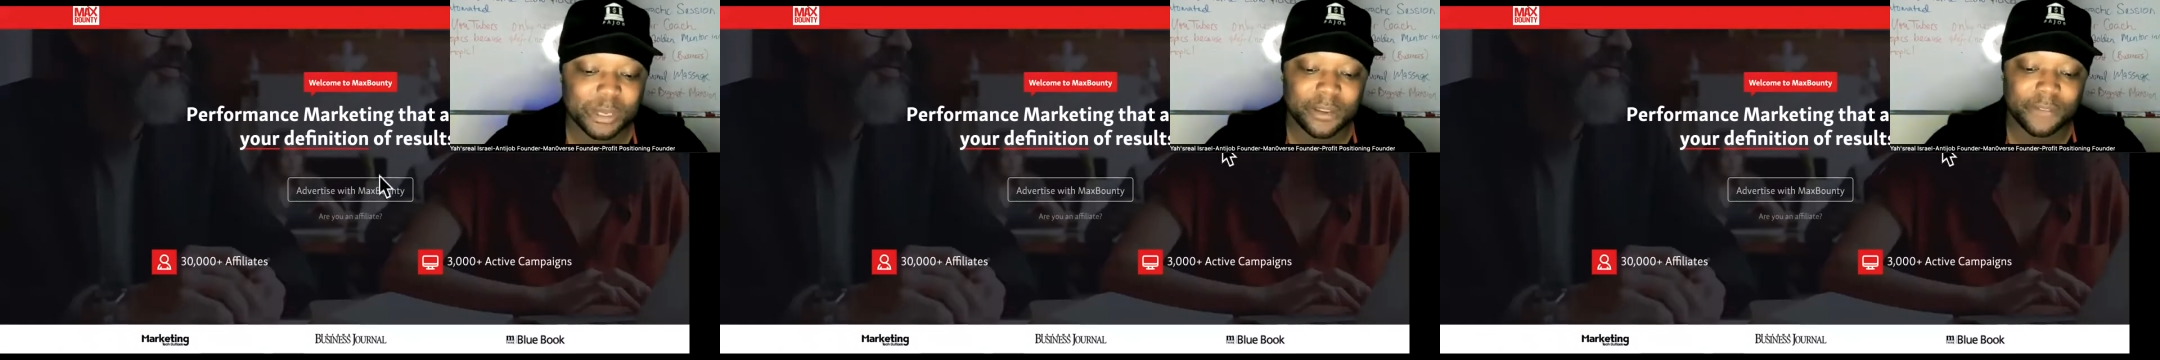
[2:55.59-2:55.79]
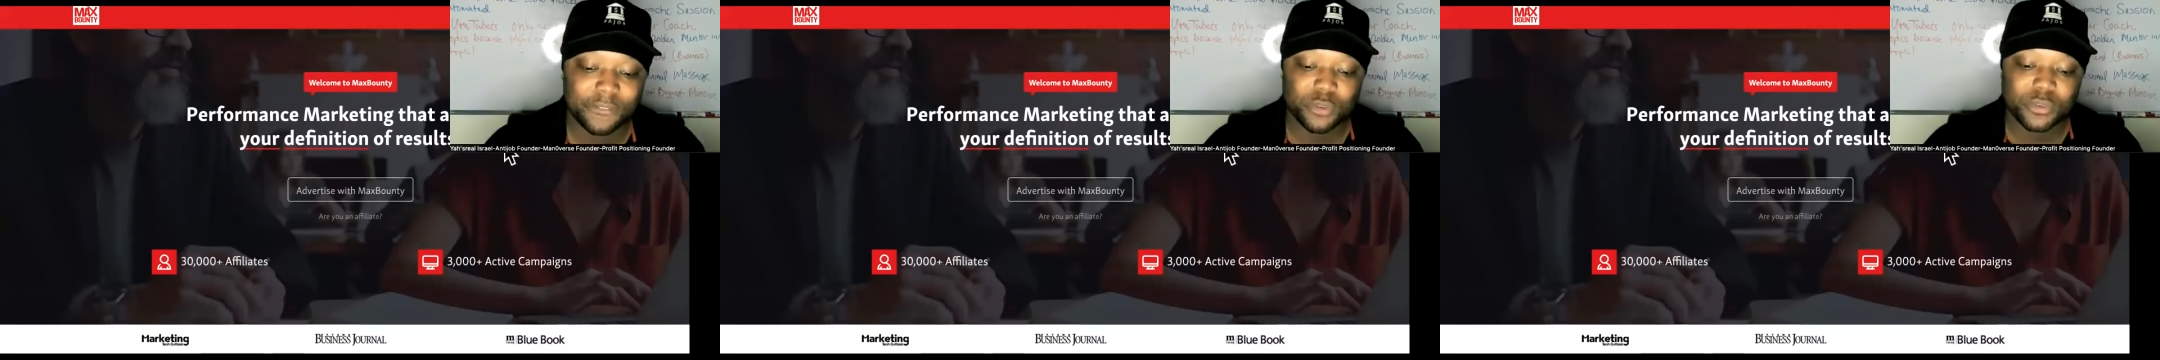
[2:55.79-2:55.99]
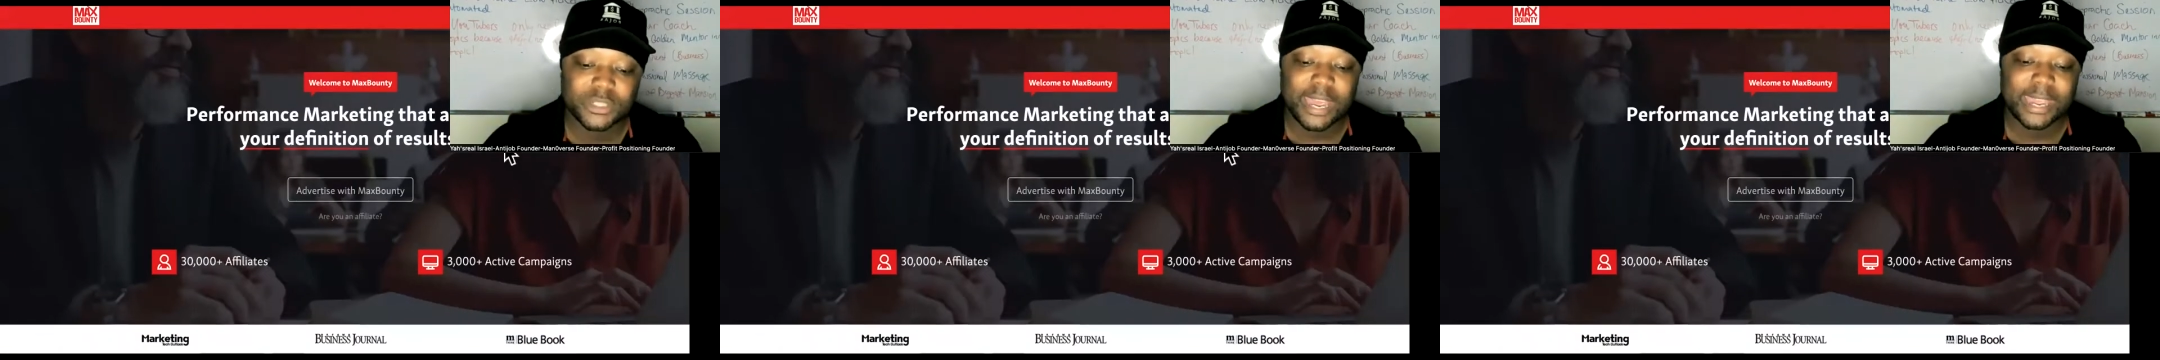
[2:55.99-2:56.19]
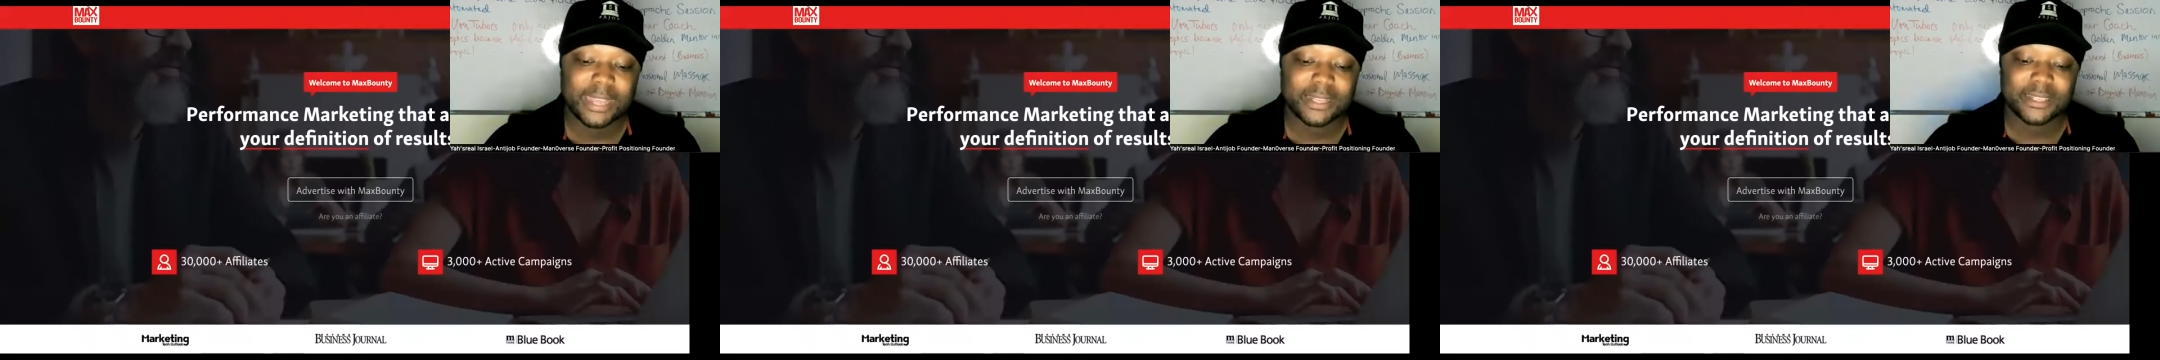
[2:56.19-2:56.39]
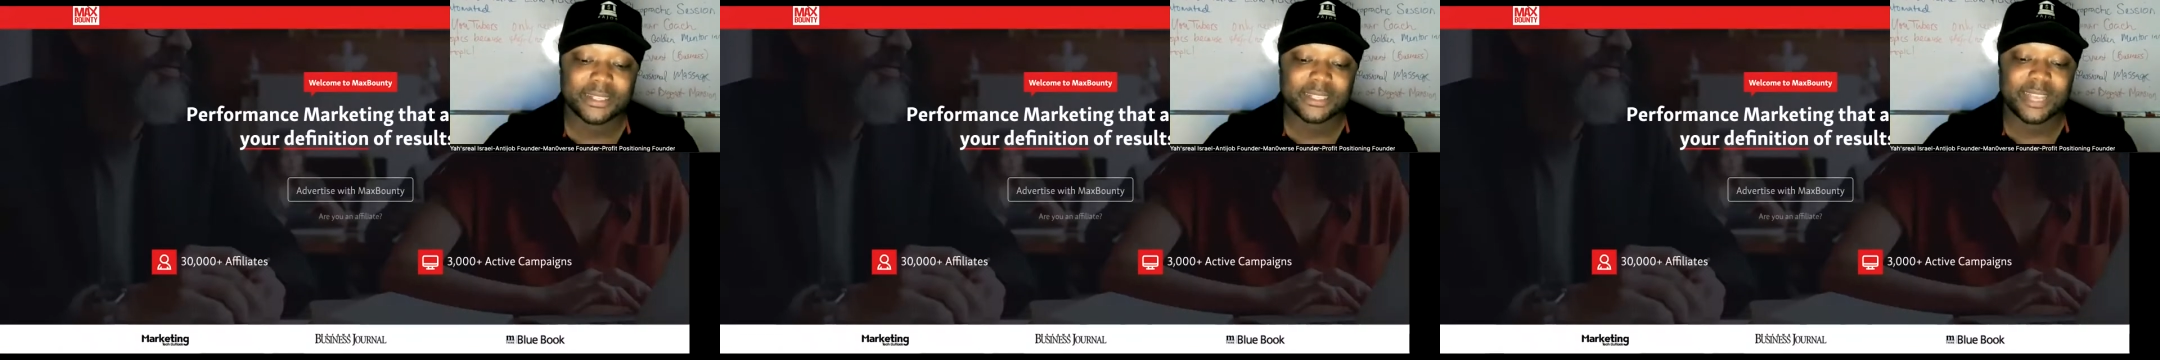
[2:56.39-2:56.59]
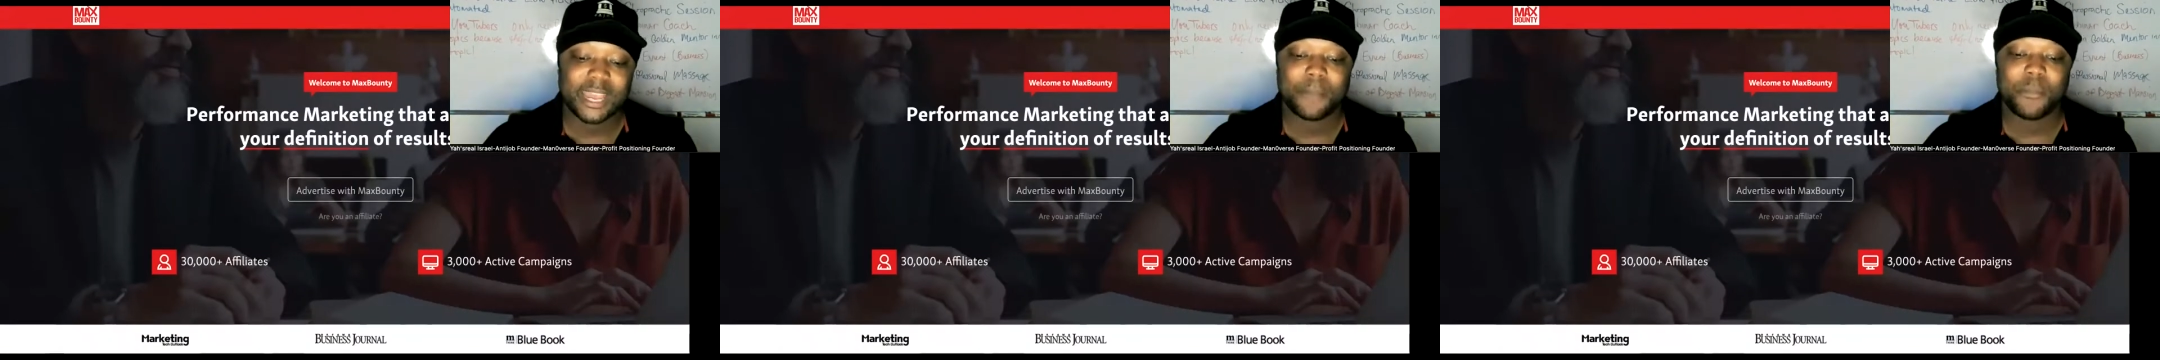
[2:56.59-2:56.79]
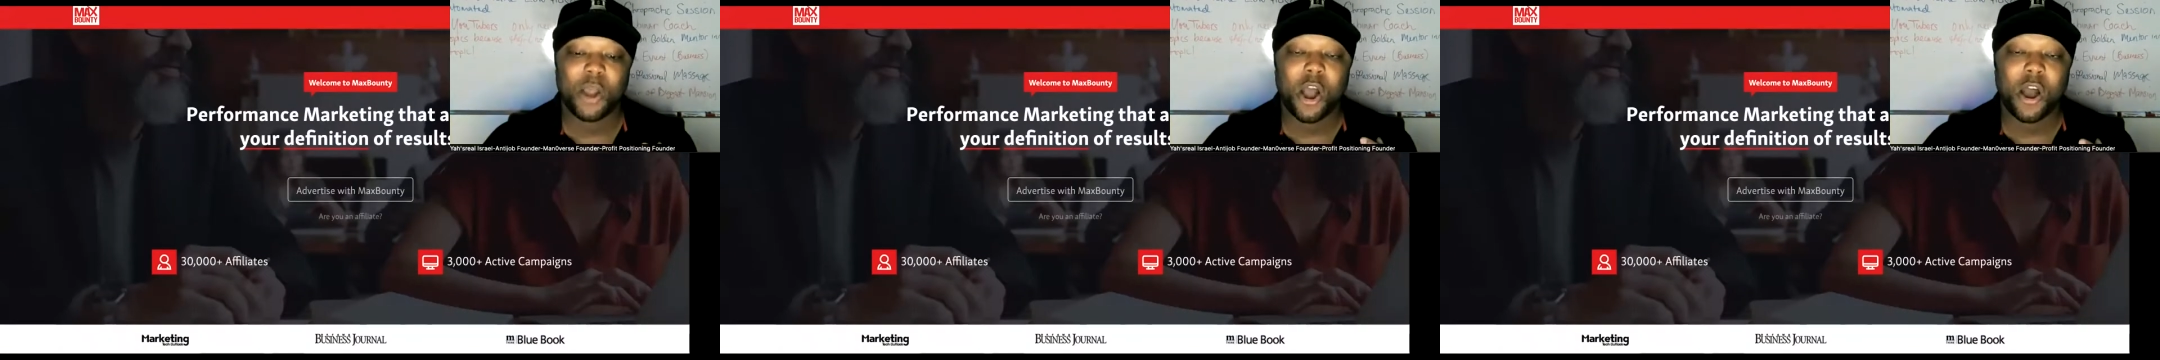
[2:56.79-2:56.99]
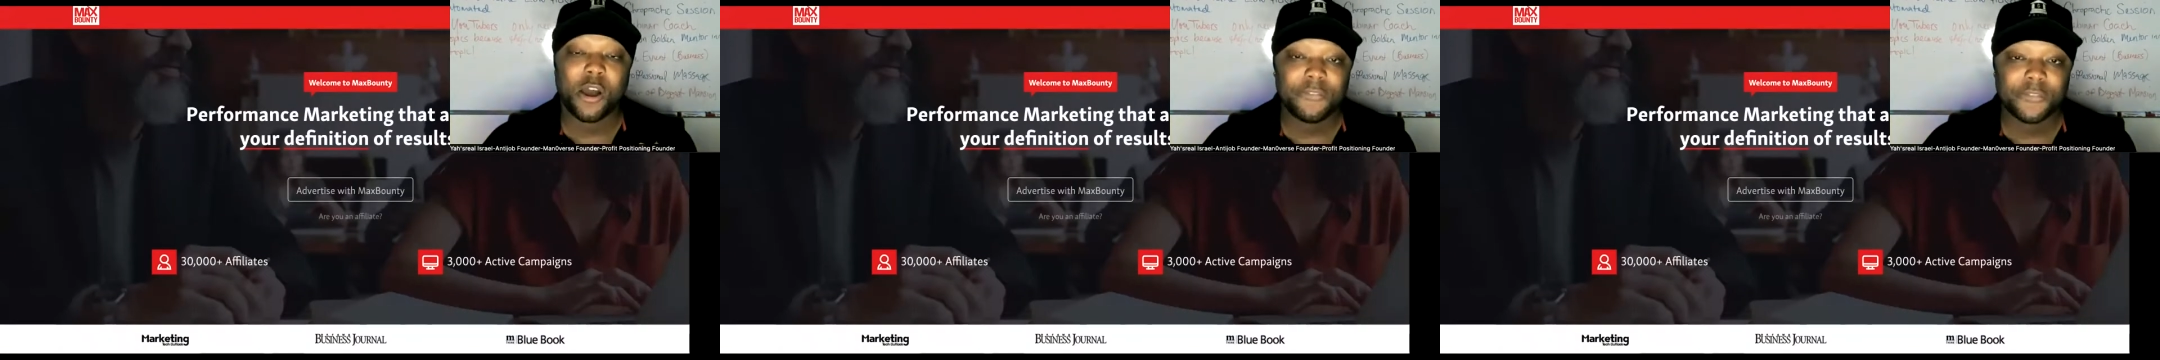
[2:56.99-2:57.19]
but if you take this
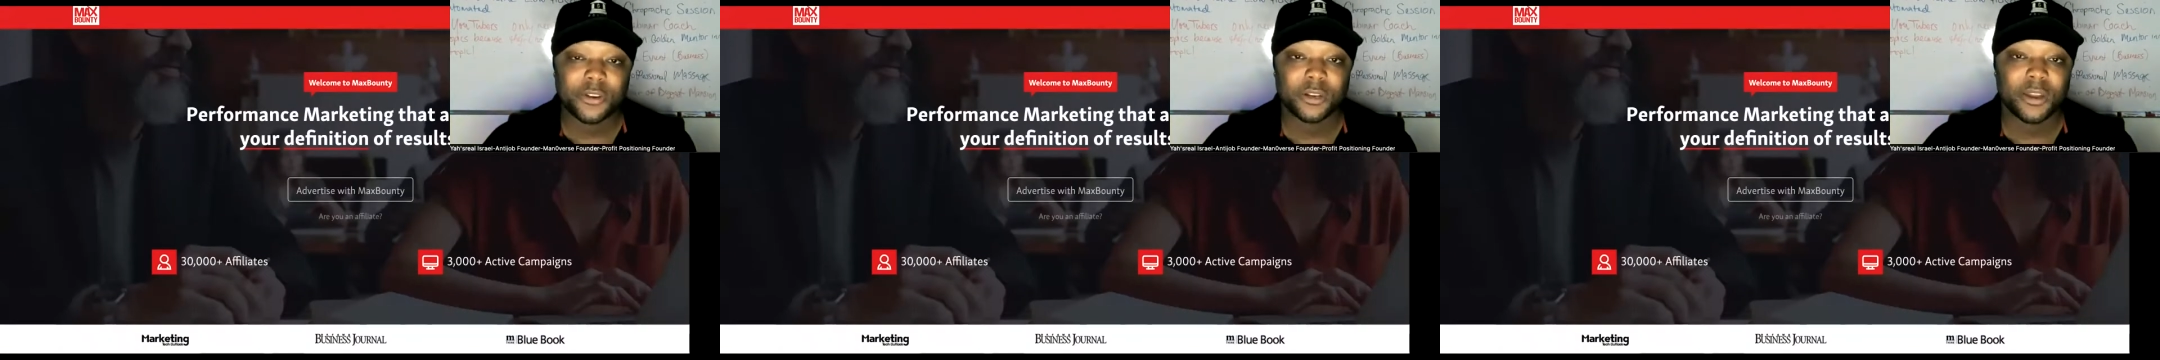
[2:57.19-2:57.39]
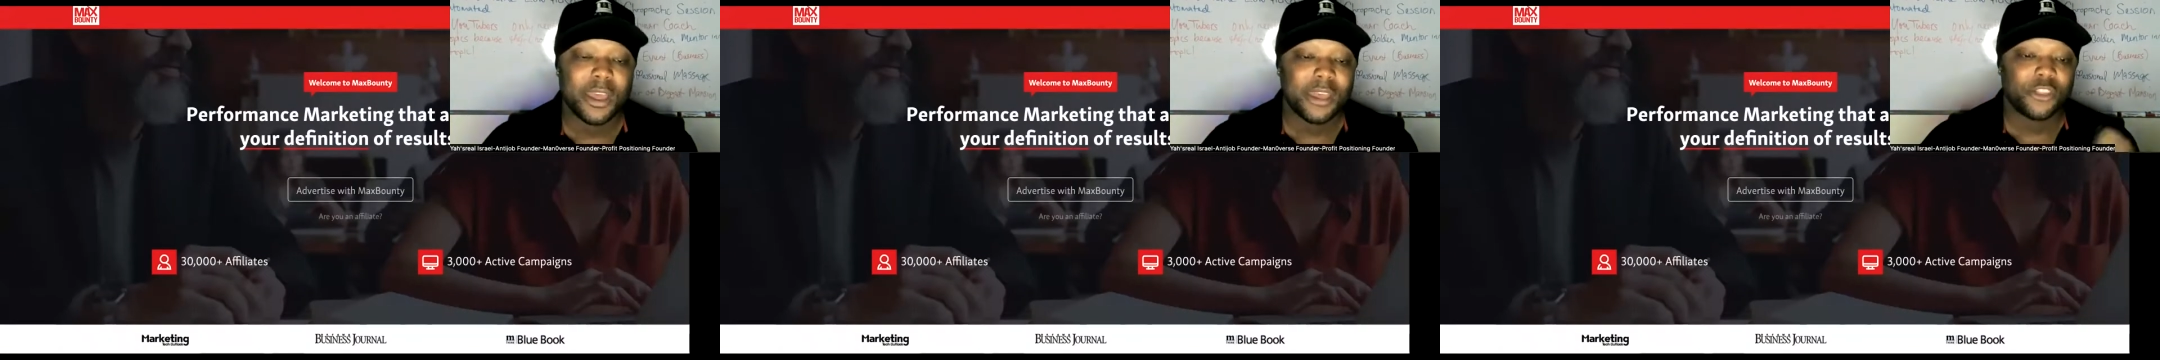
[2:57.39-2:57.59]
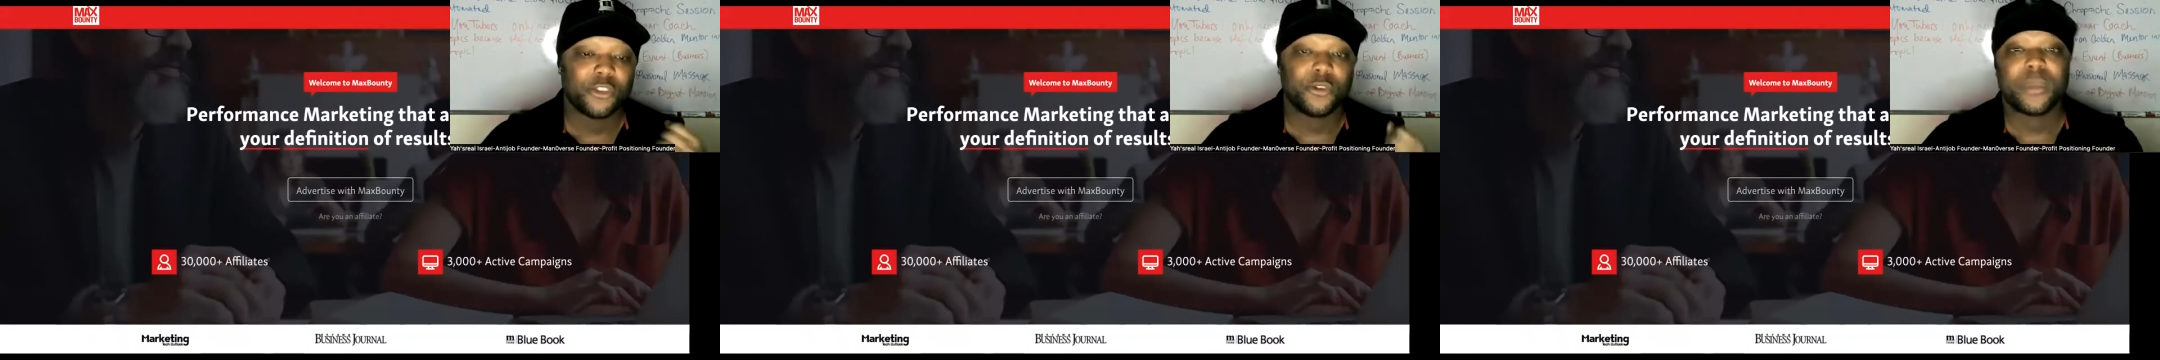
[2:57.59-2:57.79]
same offer,